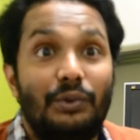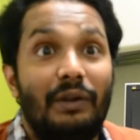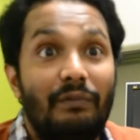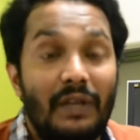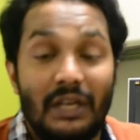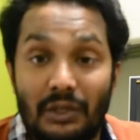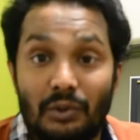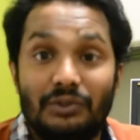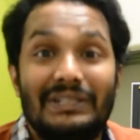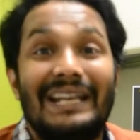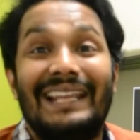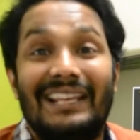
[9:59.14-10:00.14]
videos
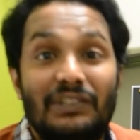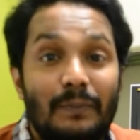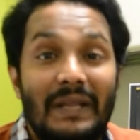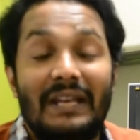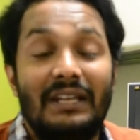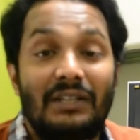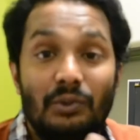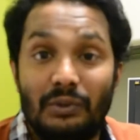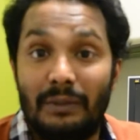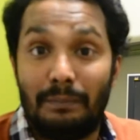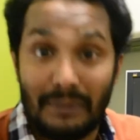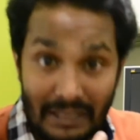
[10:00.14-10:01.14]
and explain it
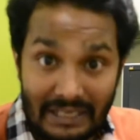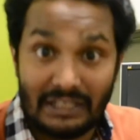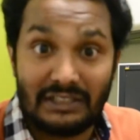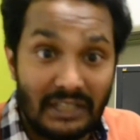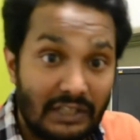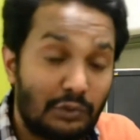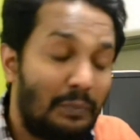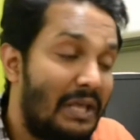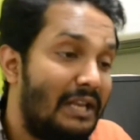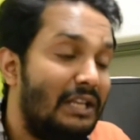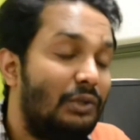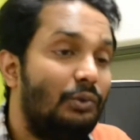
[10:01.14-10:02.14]

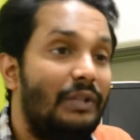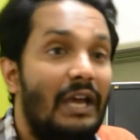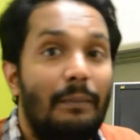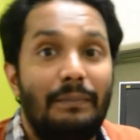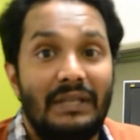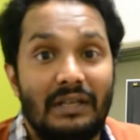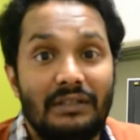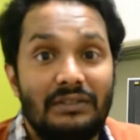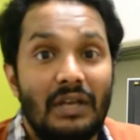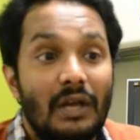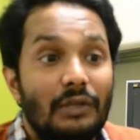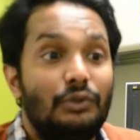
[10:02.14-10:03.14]
to their peers.
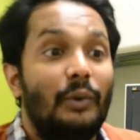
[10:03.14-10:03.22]
So